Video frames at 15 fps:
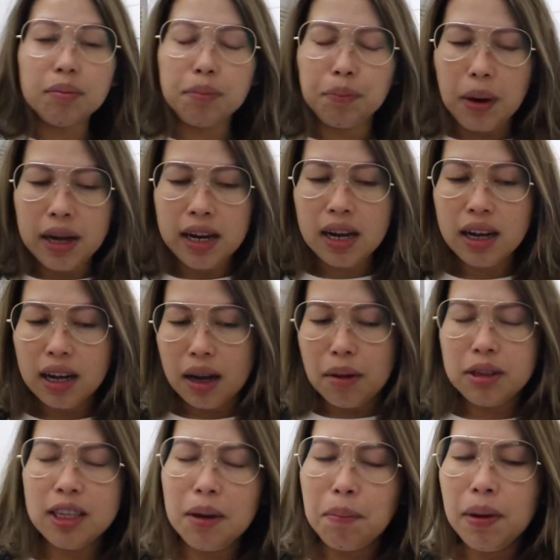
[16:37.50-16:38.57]
parang
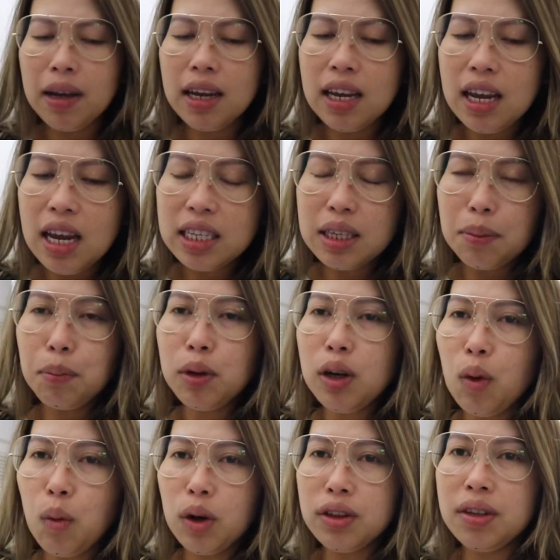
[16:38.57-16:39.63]
kasi pag iniisip mo
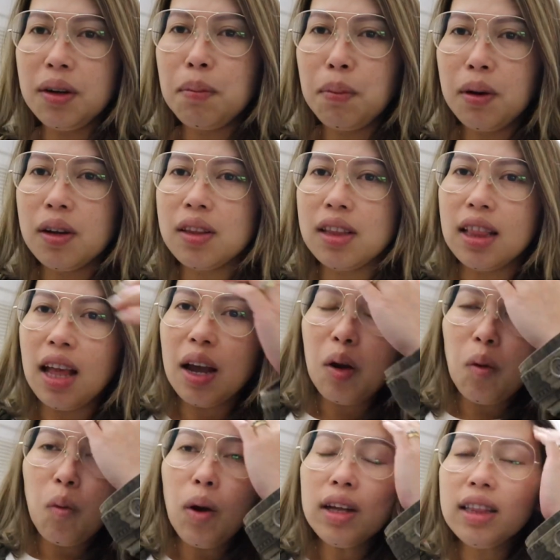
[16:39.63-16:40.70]
na water birth, like
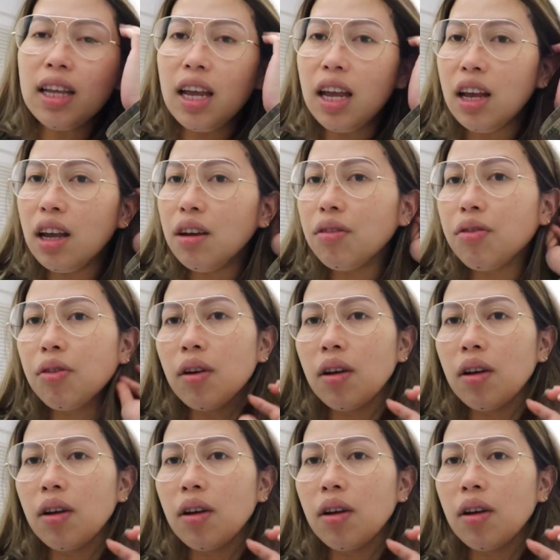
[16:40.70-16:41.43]
what if